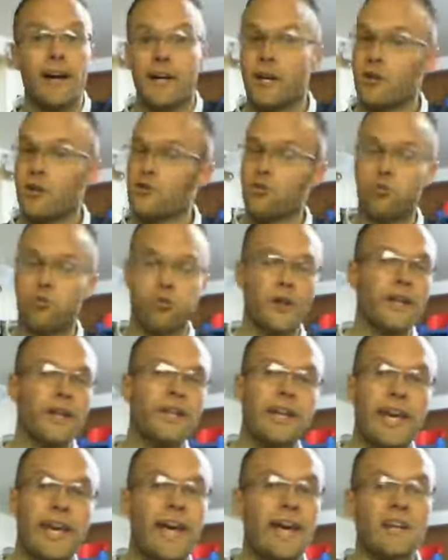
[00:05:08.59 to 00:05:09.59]
and it's really
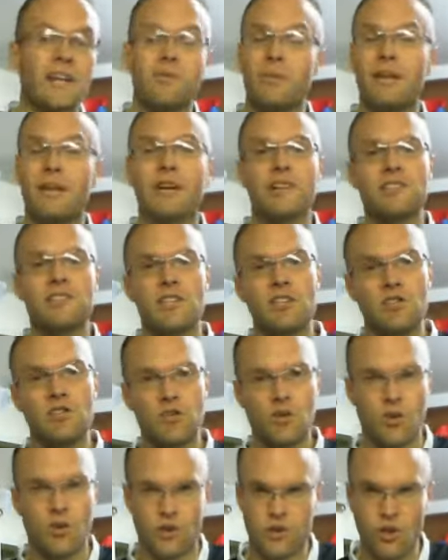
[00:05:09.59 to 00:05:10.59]
handy because these do
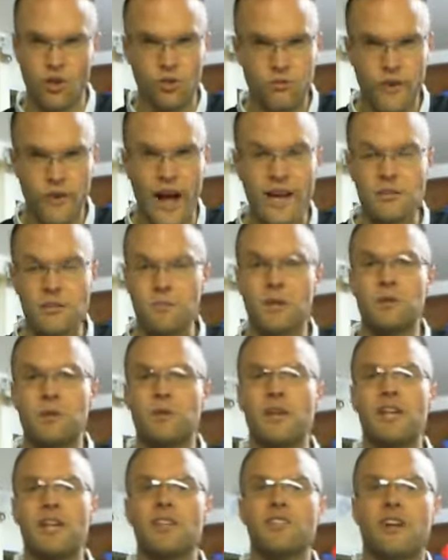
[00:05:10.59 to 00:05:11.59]
go so fast
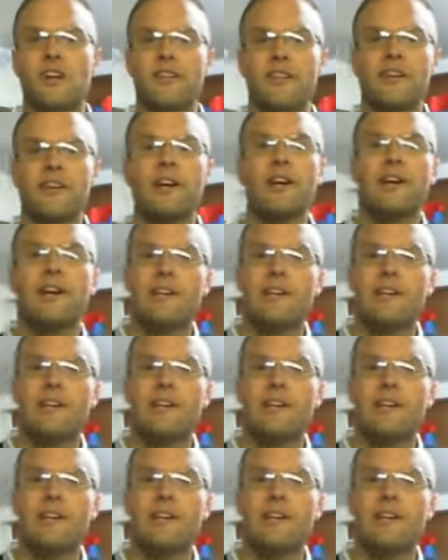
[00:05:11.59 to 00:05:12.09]
between each other.